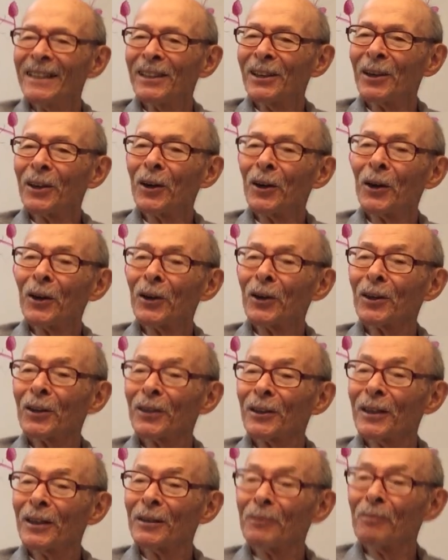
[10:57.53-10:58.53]
The
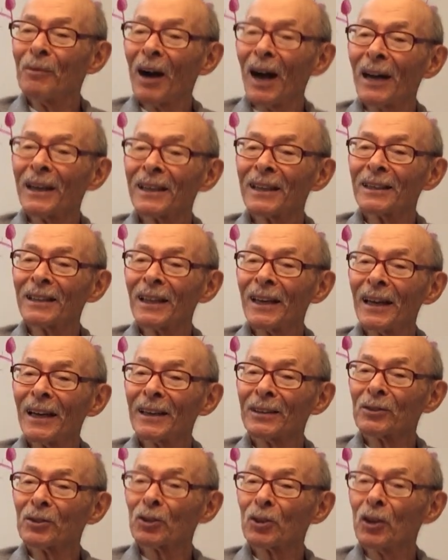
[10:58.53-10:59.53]
girl in my
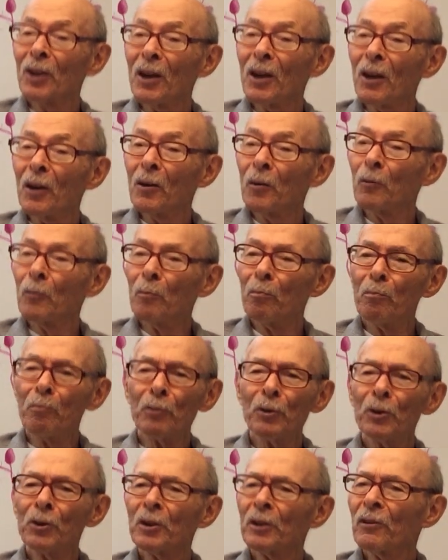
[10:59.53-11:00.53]
class,
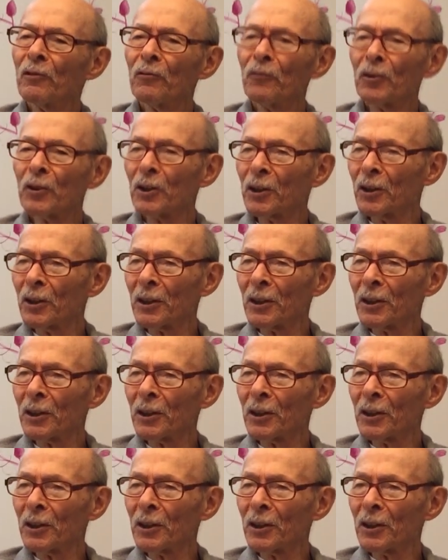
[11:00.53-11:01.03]
beautiful